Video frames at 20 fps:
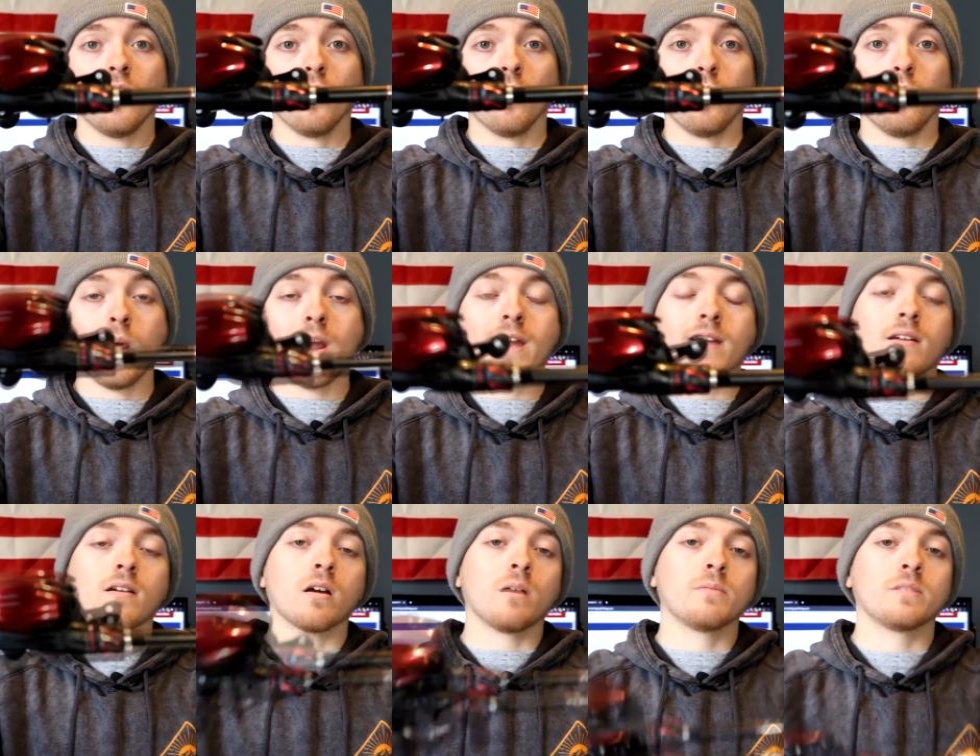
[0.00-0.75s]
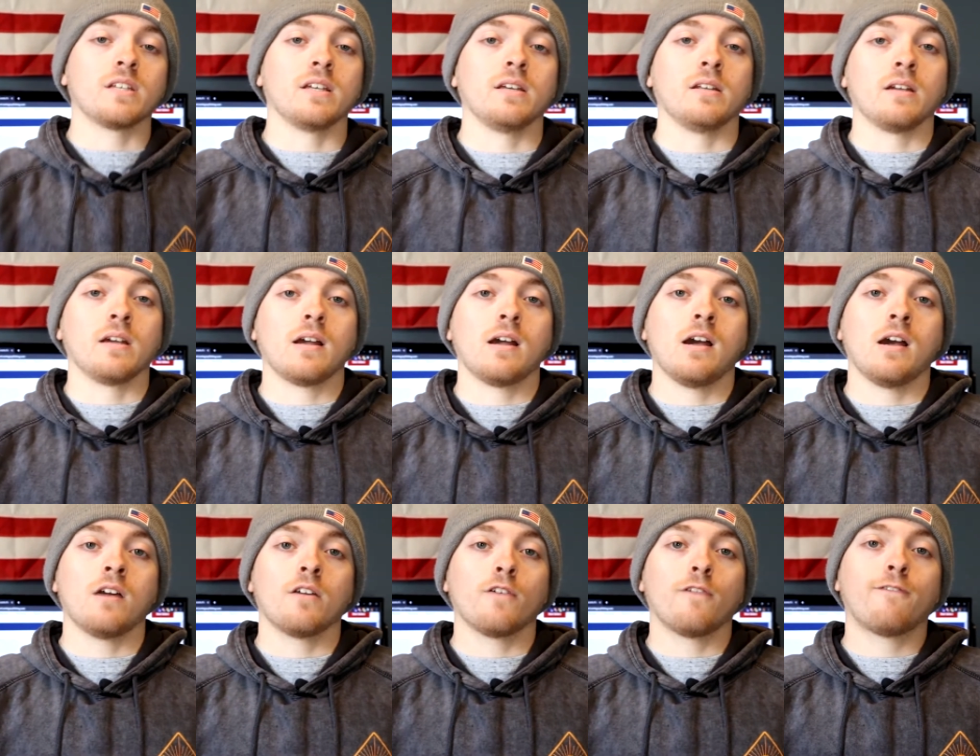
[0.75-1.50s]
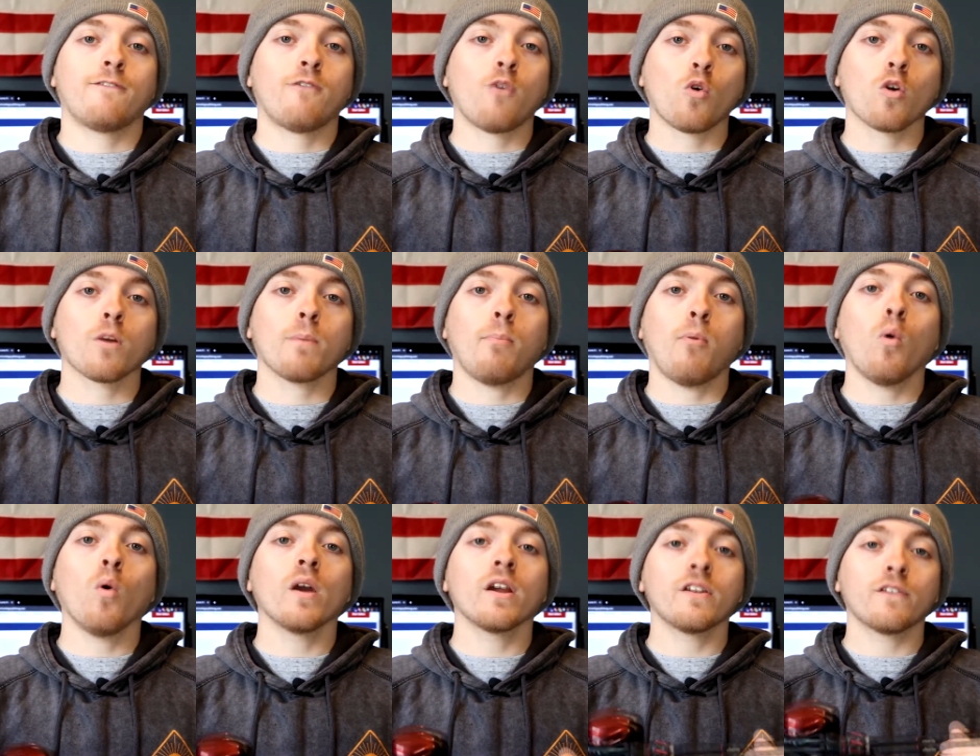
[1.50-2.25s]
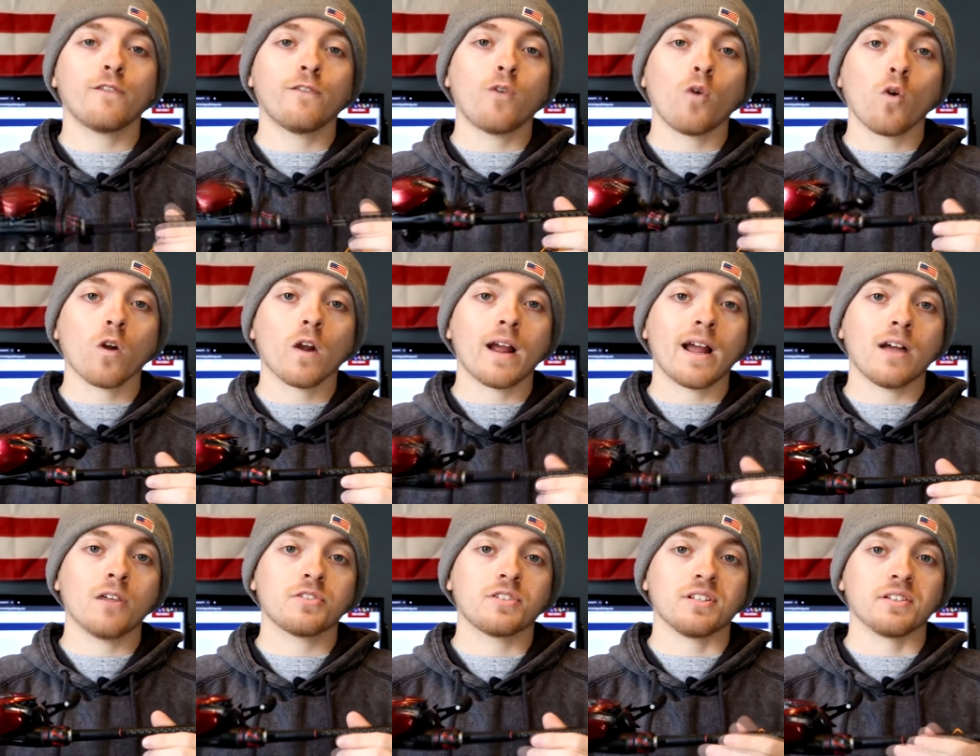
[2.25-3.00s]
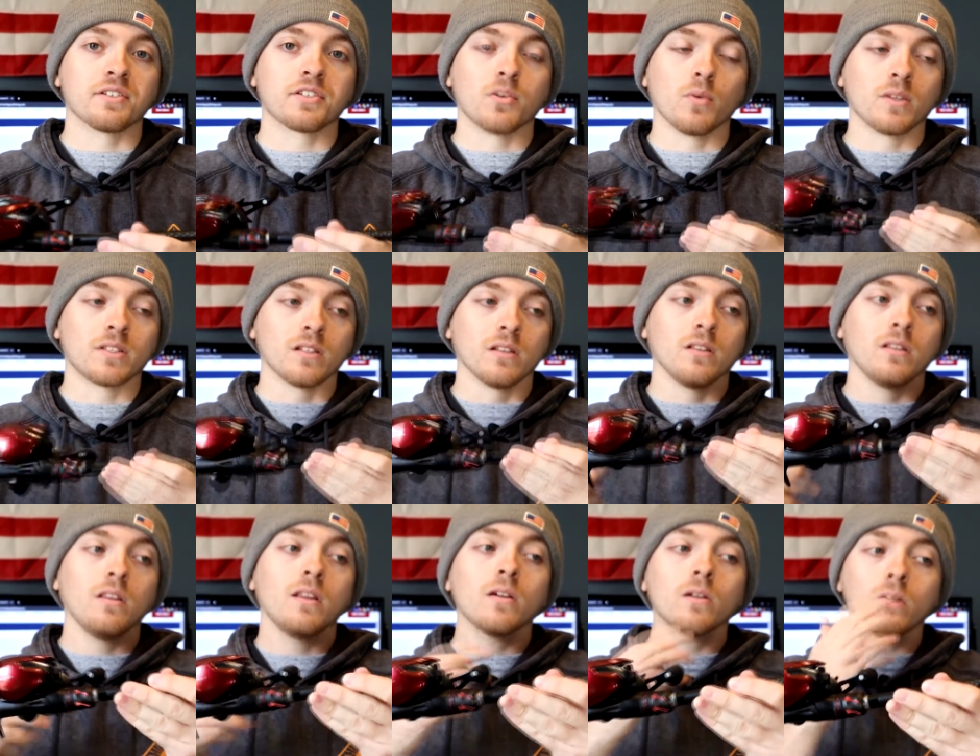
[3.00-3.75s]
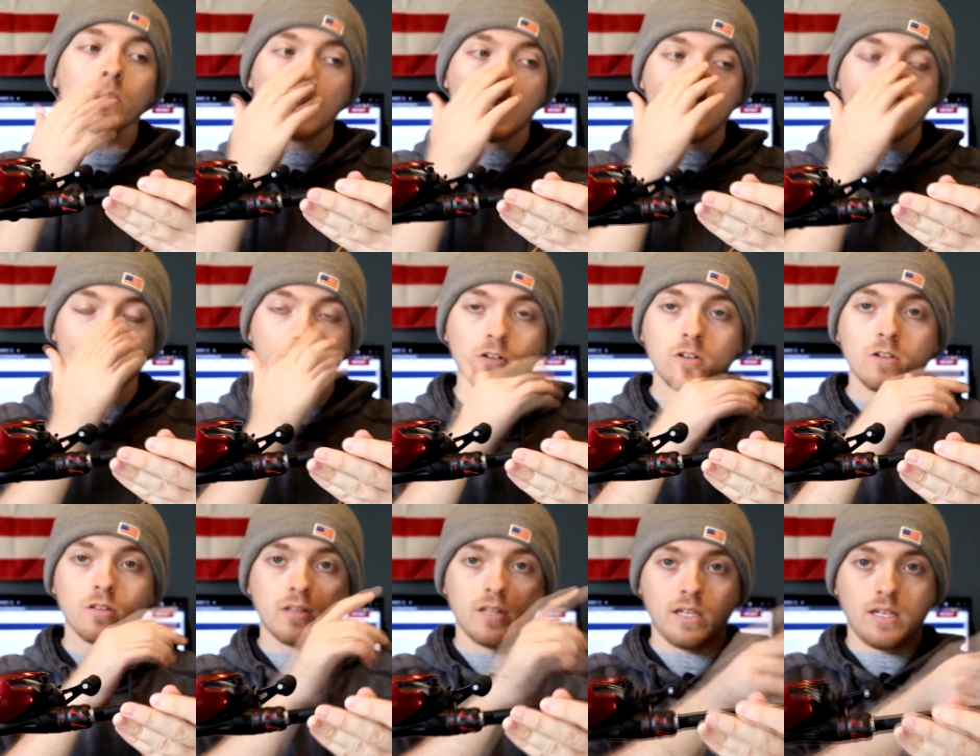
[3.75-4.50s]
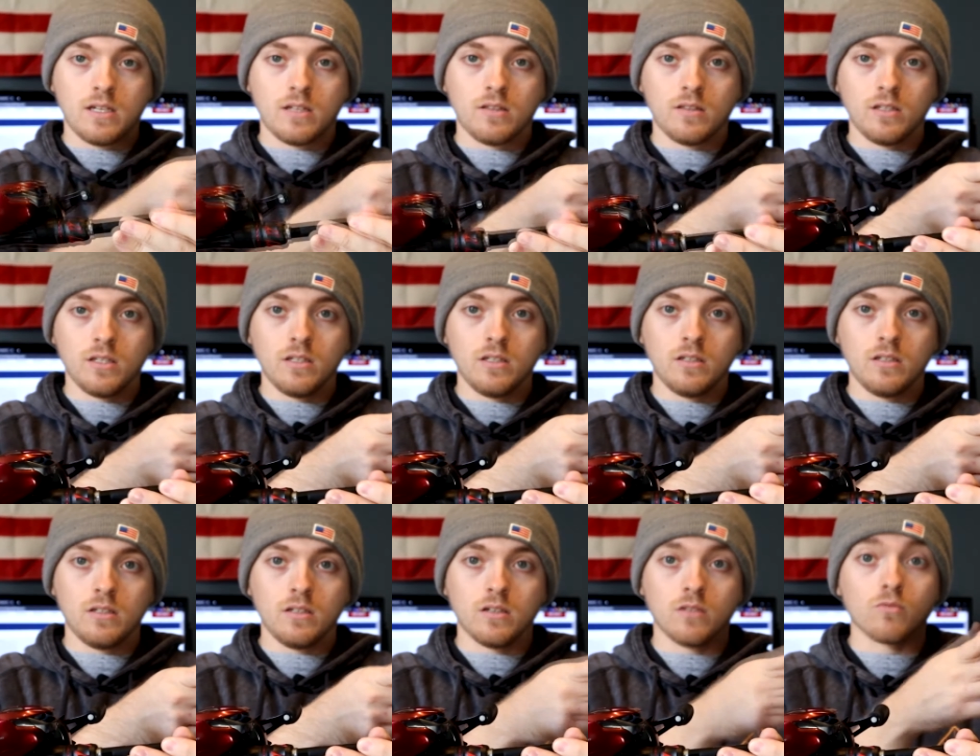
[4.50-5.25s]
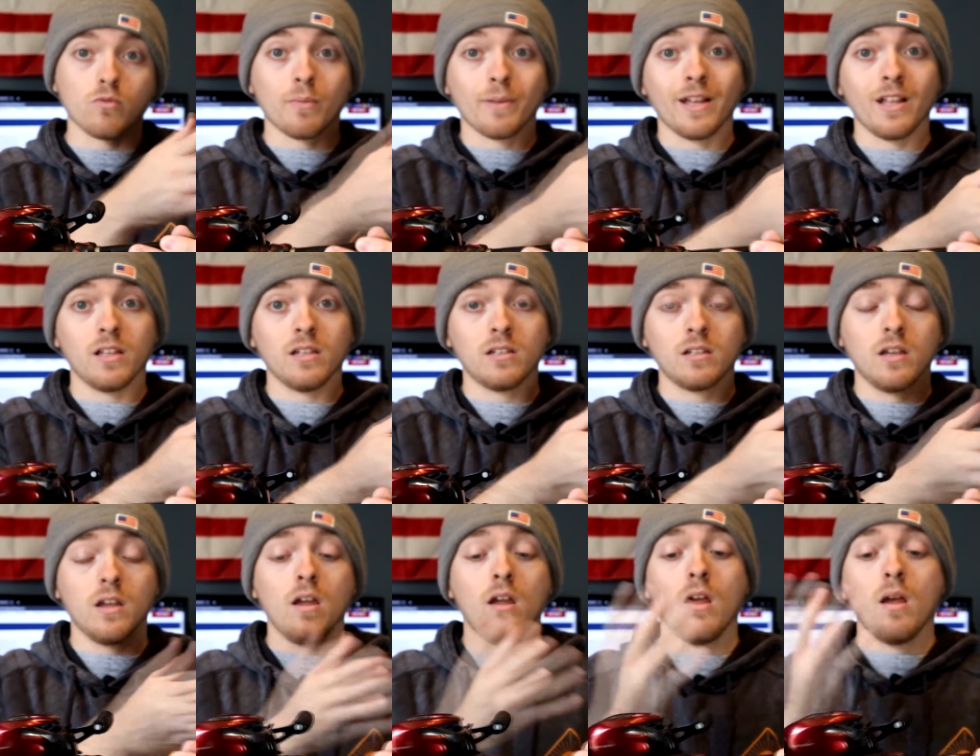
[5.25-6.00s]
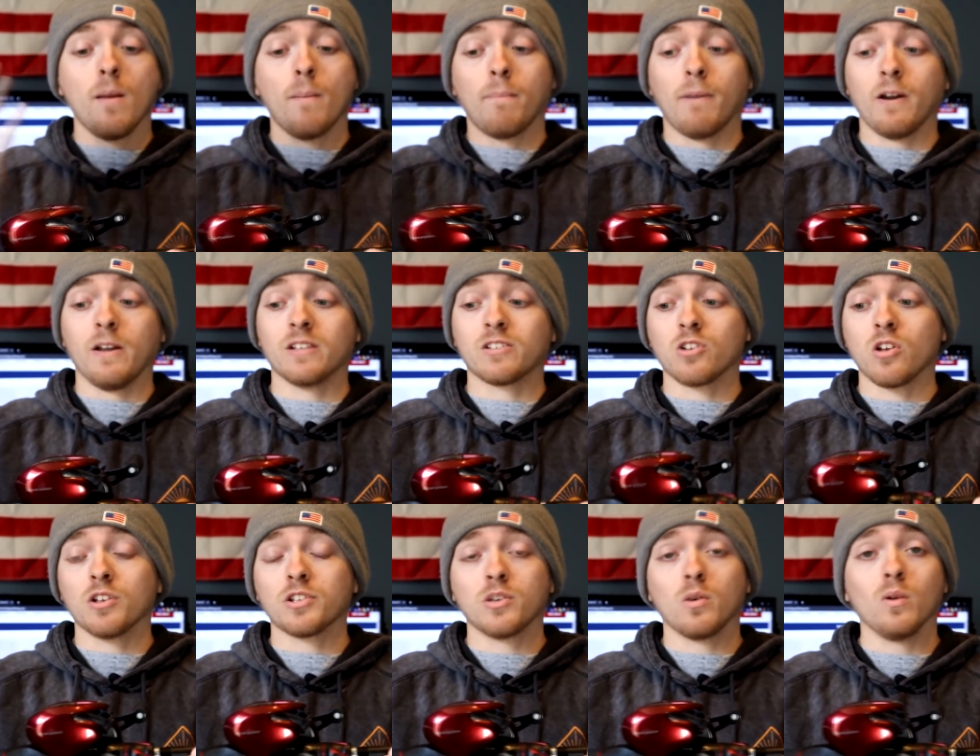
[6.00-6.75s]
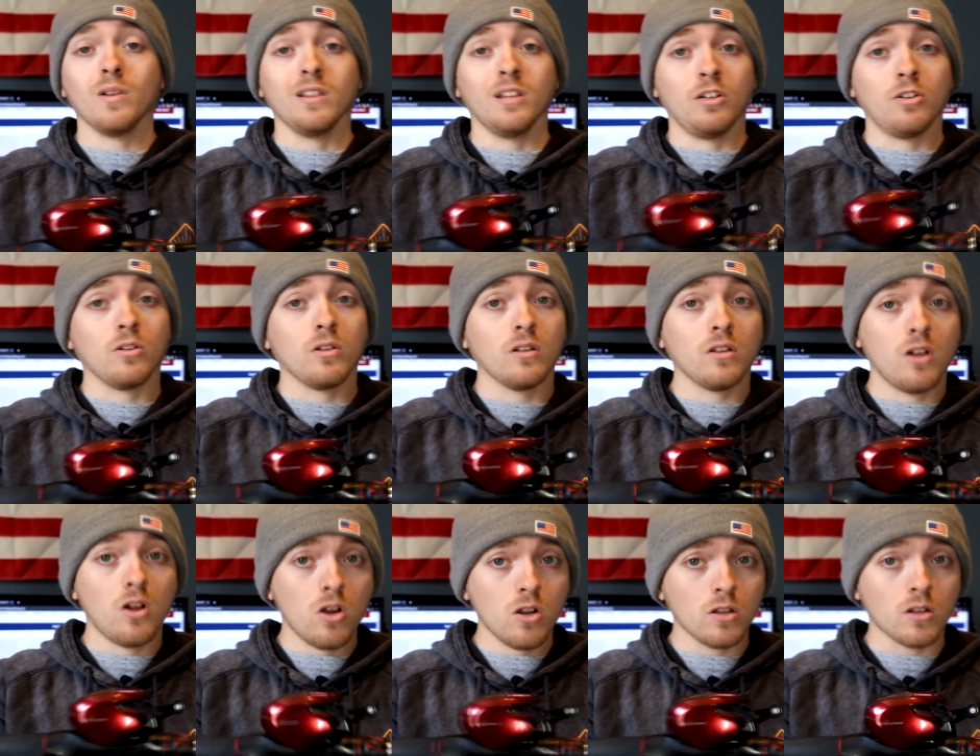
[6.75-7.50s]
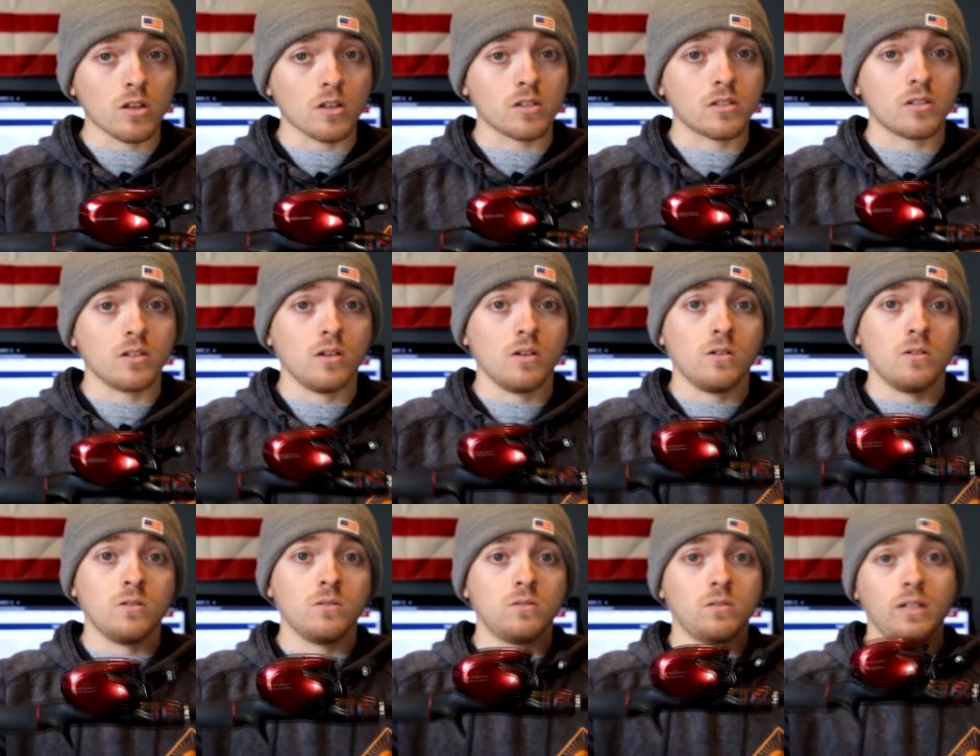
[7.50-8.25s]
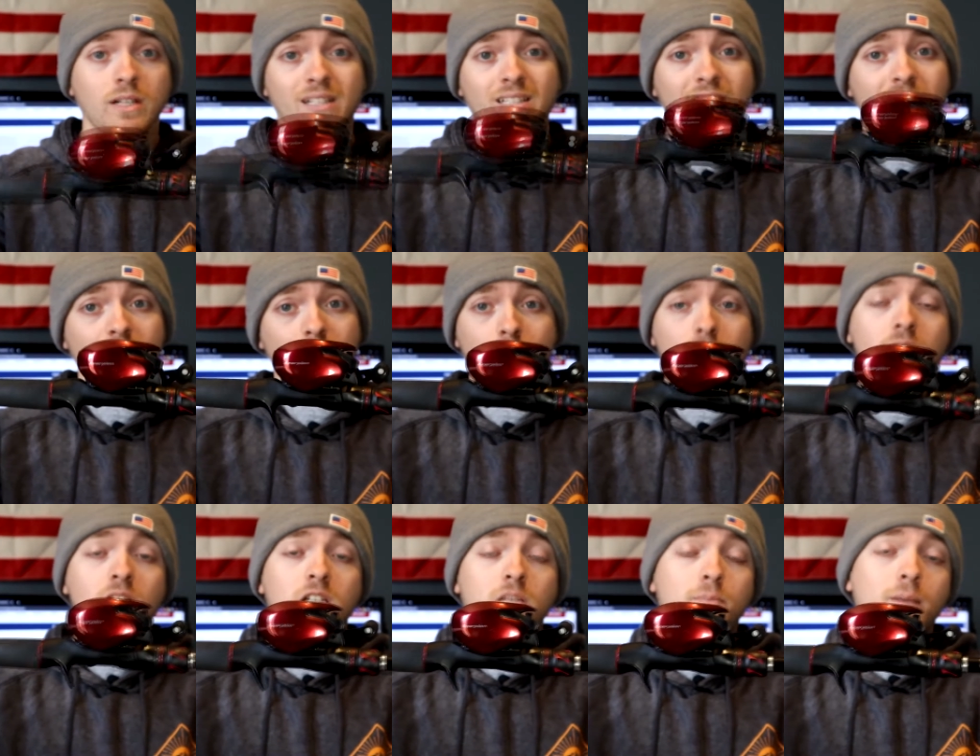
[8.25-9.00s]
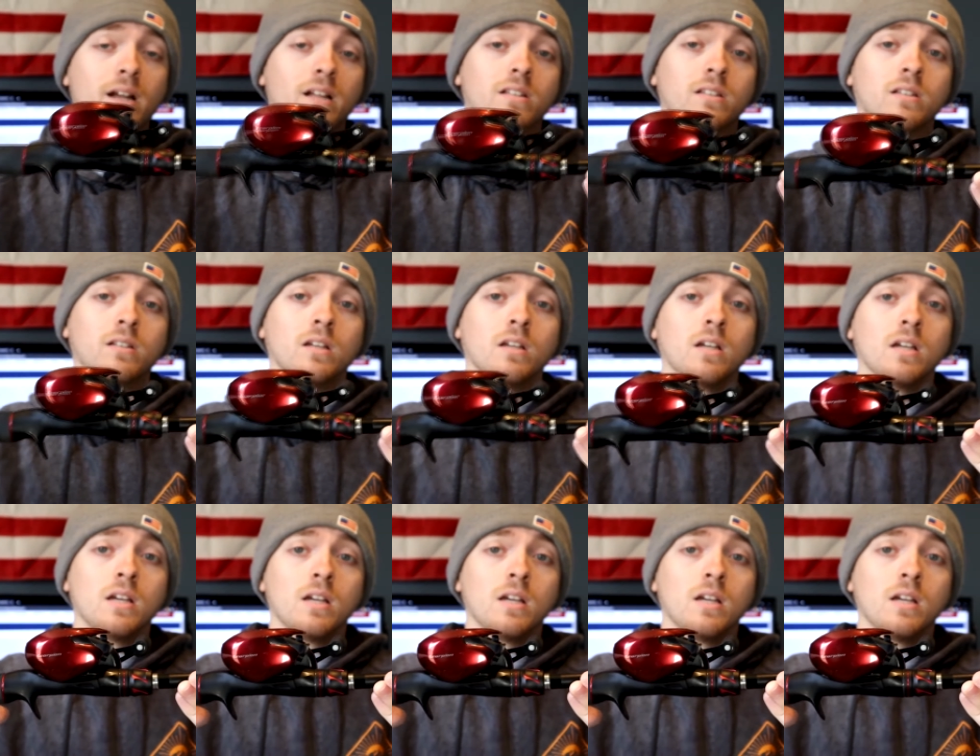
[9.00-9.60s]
Weight comes in at 4.4 ounces. So it's a little heavier than the Rebellion, but it's also a little longer. So it's to be expected.